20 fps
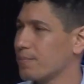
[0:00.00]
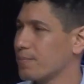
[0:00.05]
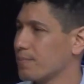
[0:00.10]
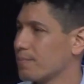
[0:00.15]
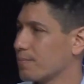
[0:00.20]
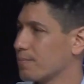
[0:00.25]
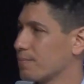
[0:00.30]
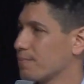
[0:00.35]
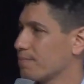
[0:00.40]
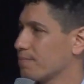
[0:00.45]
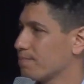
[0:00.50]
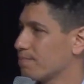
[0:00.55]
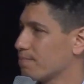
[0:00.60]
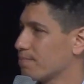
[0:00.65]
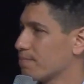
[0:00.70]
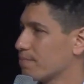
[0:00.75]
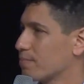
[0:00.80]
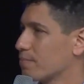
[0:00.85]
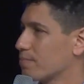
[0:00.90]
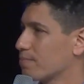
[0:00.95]

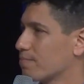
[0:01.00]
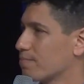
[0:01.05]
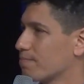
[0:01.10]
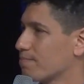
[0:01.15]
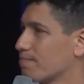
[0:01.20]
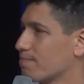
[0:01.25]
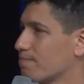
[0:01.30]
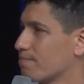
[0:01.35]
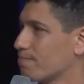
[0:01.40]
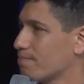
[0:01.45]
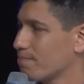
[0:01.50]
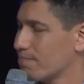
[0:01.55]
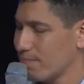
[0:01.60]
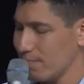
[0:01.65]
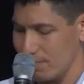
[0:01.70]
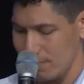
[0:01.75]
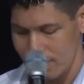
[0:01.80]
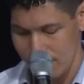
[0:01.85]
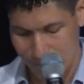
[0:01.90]
No one is speaking in this clip.